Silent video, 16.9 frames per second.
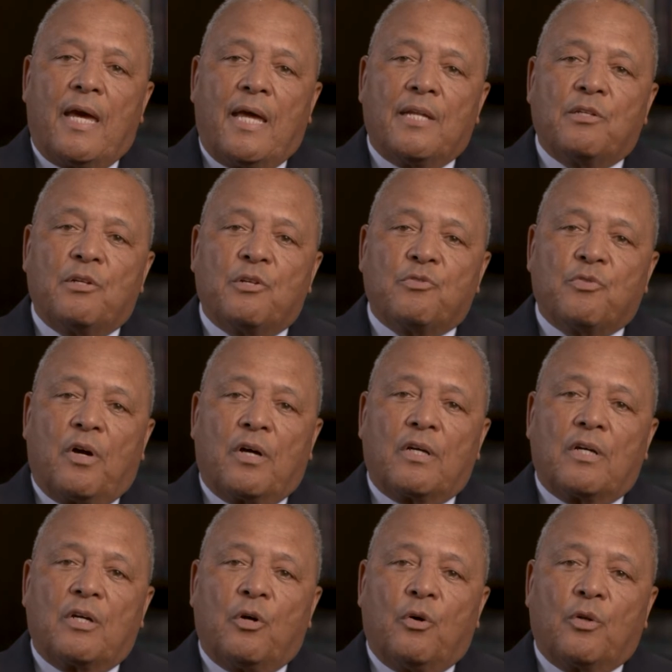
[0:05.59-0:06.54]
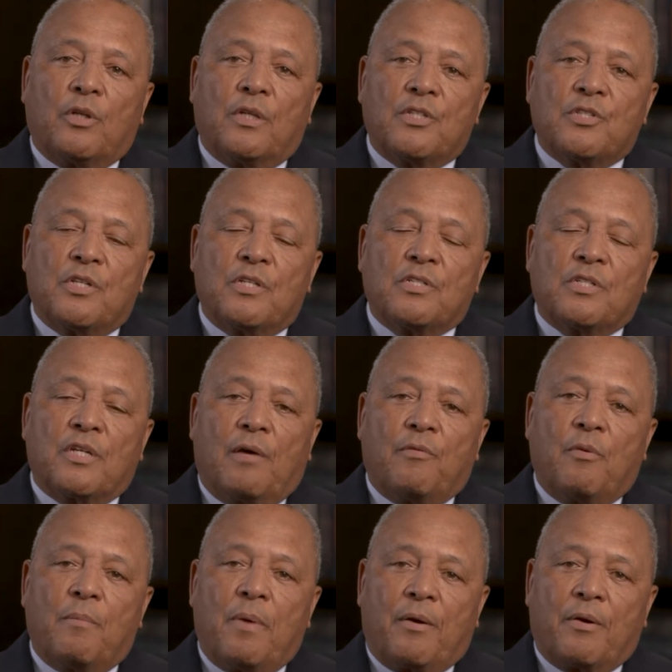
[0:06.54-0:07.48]
Anti Drug Coalitions
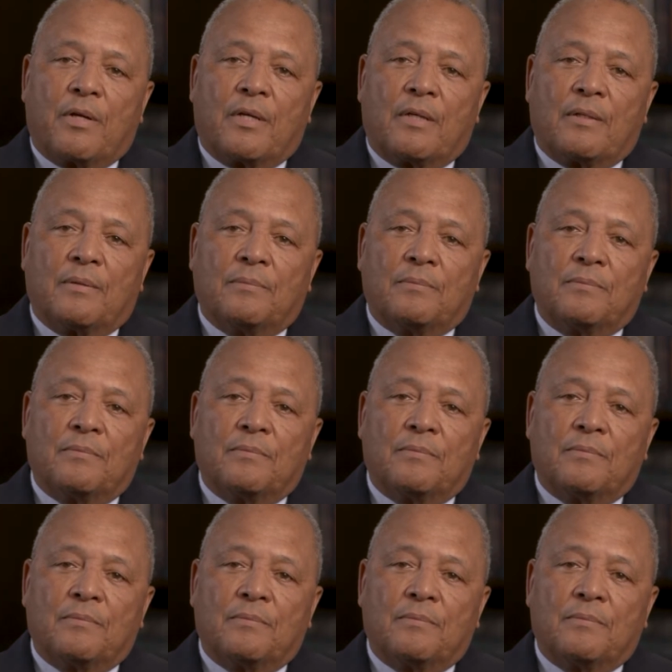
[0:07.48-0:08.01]
of America.